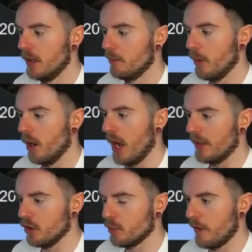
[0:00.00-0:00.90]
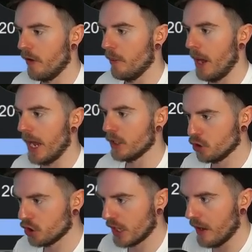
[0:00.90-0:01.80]
But I just prefer betting
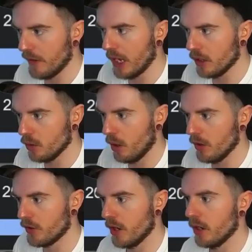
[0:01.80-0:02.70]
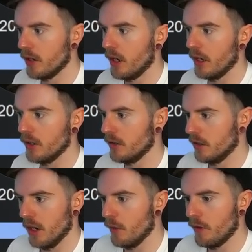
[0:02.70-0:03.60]
just to get value on the turn, uh,
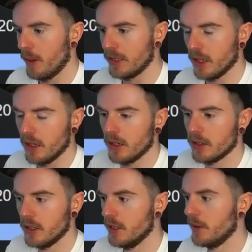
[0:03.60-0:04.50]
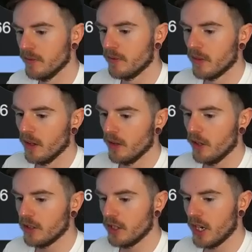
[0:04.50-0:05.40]
you know, from hands like this.
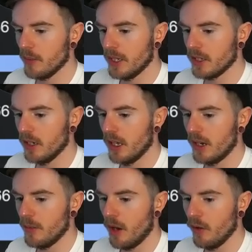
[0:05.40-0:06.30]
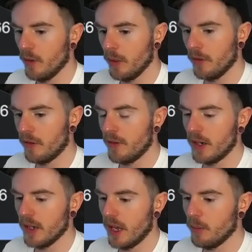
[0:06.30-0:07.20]
Thoughts on checking back turn, letting him overbluff
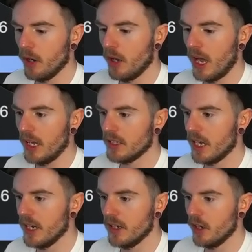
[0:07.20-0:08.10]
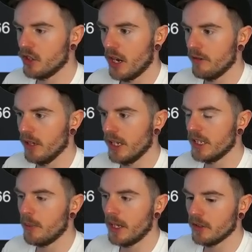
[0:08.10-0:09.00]
river? Yeah, but I'd say generally it
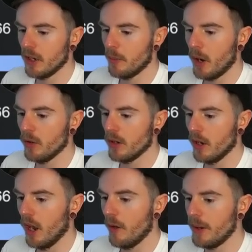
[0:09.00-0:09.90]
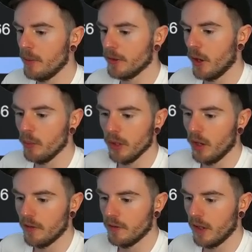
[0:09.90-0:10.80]
depends on opponent. A lot of people don't
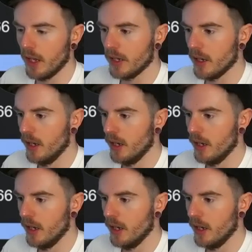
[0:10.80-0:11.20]
bluff. Like,